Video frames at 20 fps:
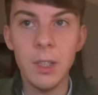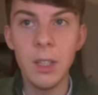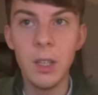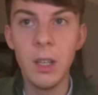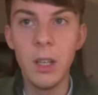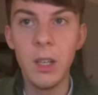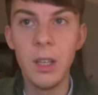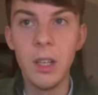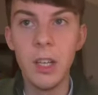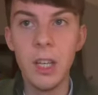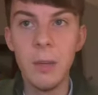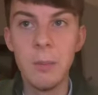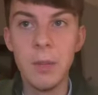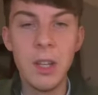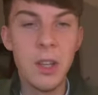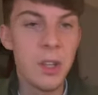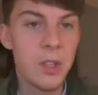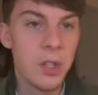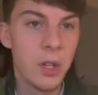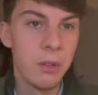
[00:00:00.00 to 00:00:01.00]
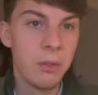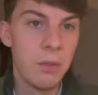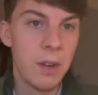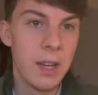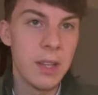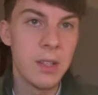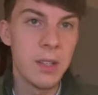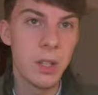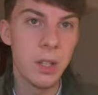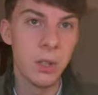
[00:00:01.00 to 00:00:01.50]
Another tough
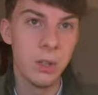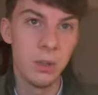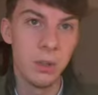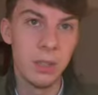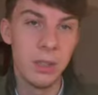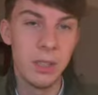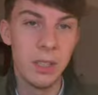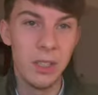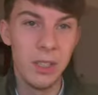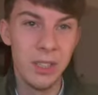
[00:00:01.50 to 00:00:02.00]
race to call.